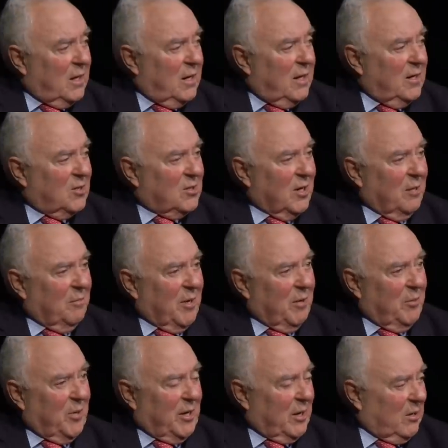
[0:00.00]
he said, maybe
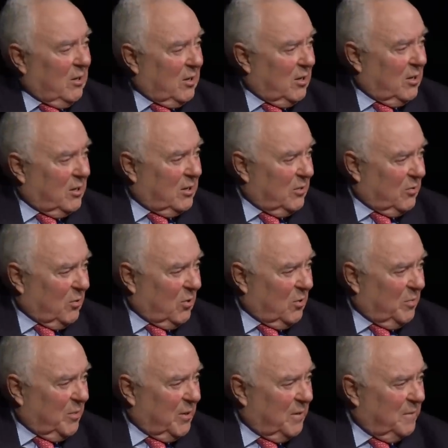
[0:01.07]
we can get our gun control
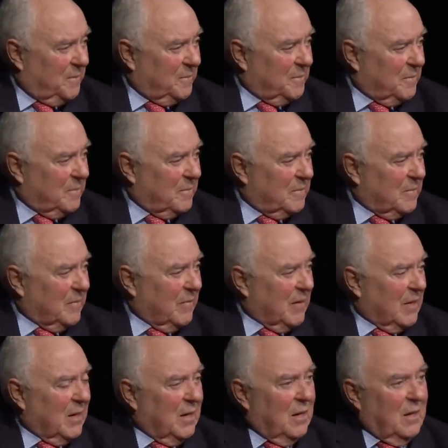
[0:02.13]
bill.
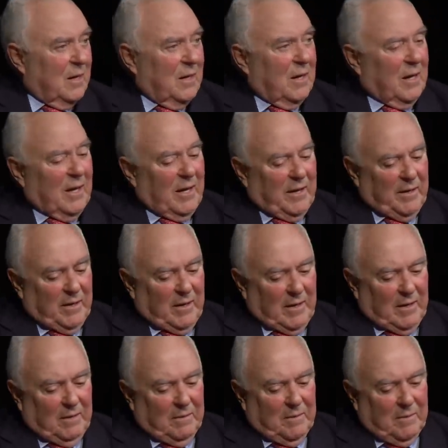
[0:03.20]
And
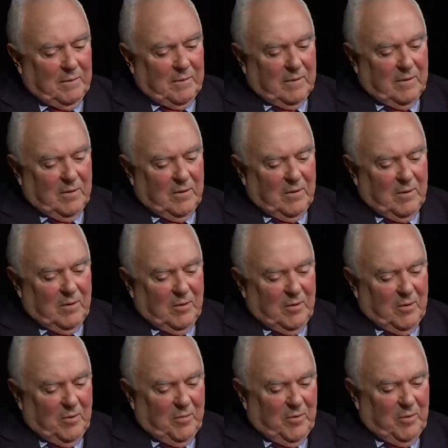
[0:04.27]
uh,
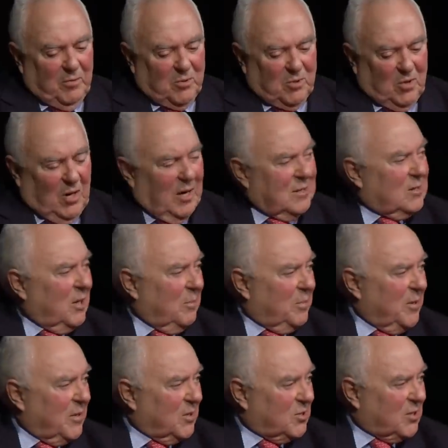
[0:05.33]
it was locked up
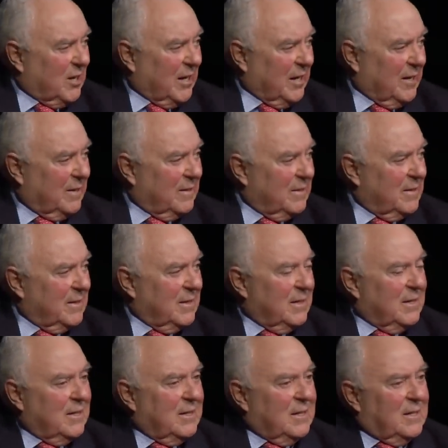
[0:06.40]
in the Senate.
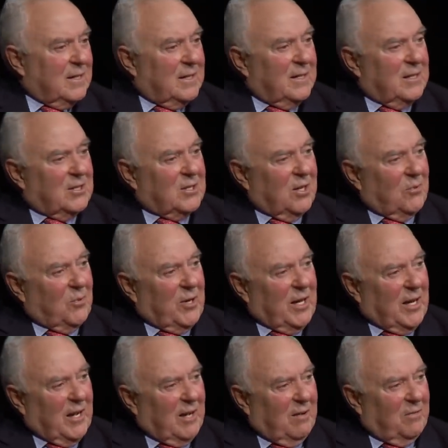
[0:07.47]
He said, we
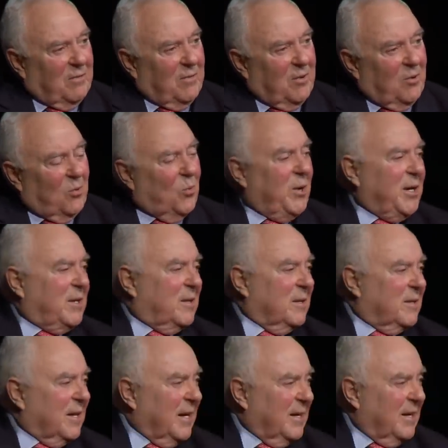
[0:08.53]
have a week to
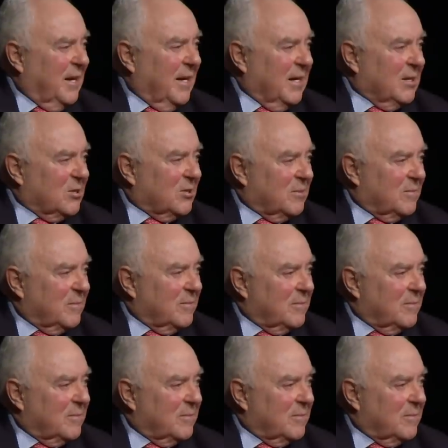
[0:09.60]
10 days.